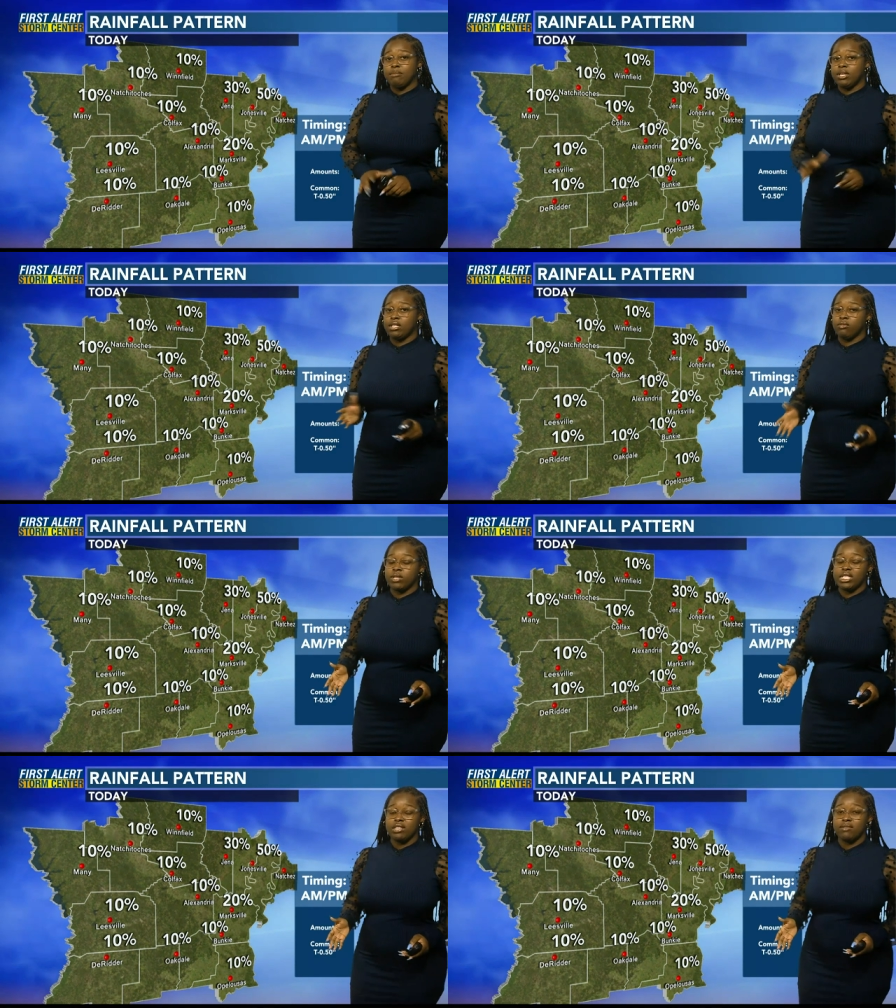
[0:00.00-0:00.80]
But the
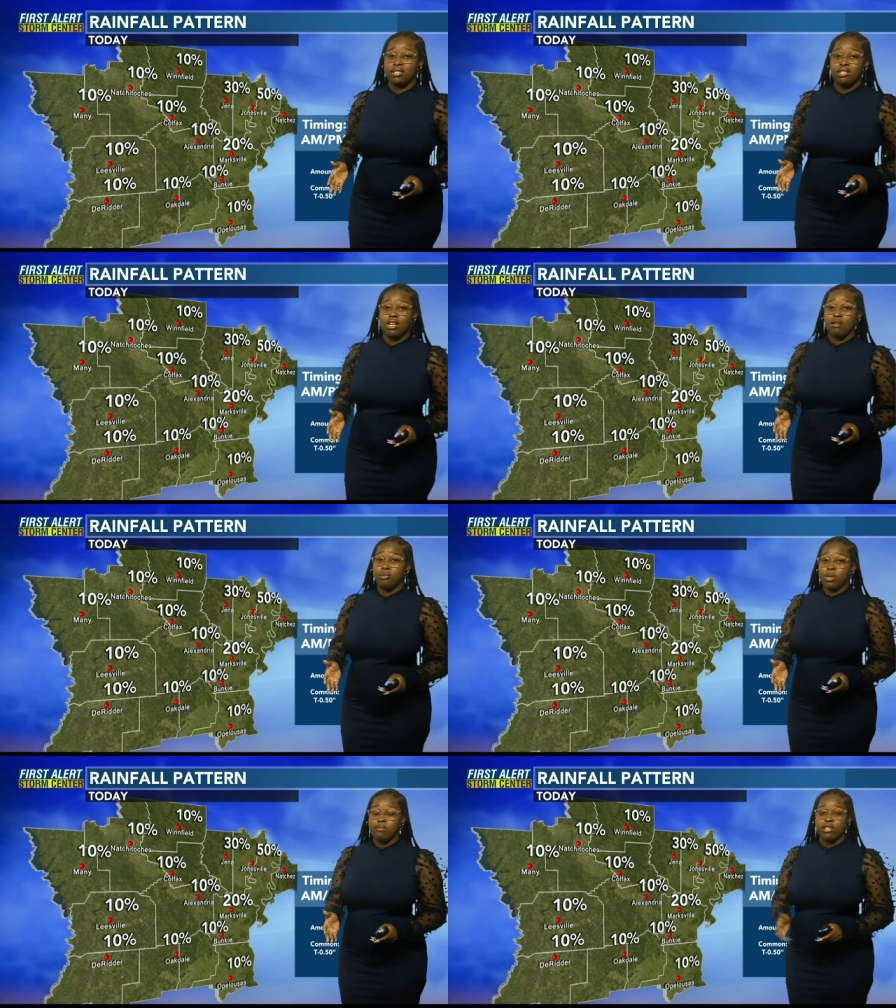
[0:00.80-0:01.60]
rest of CenLa
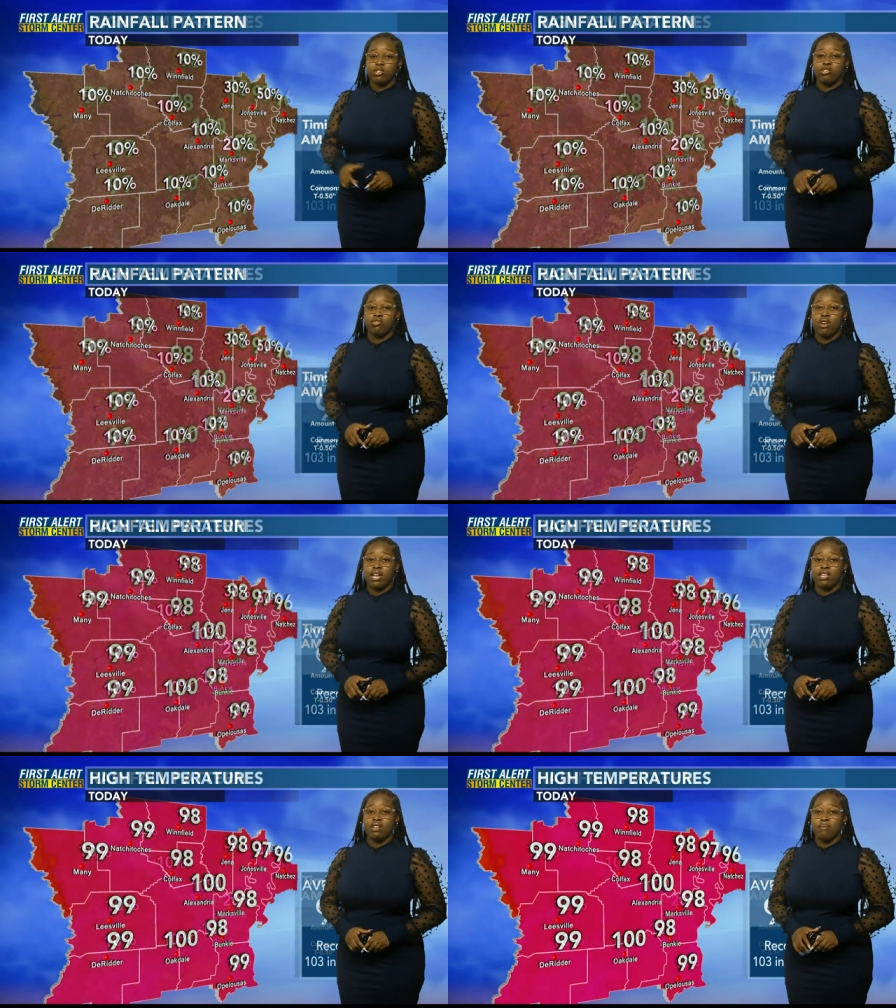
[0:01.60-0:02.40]
pretty much
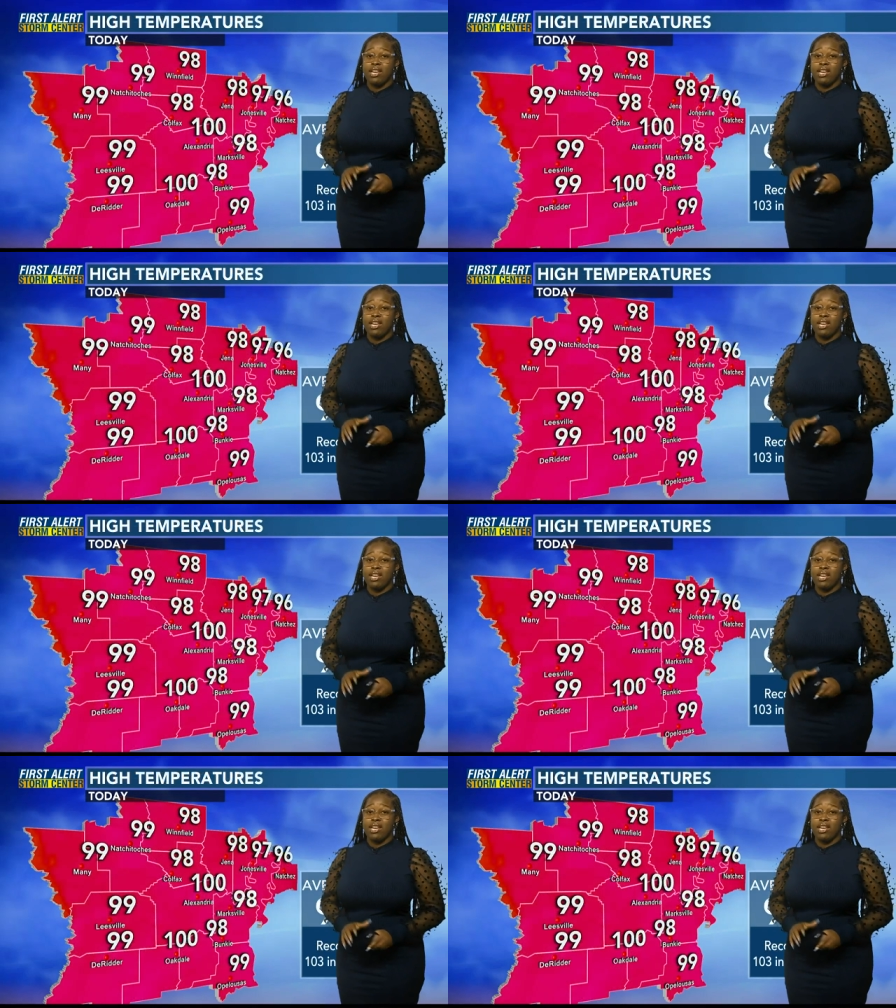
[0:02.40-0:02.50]
dry here.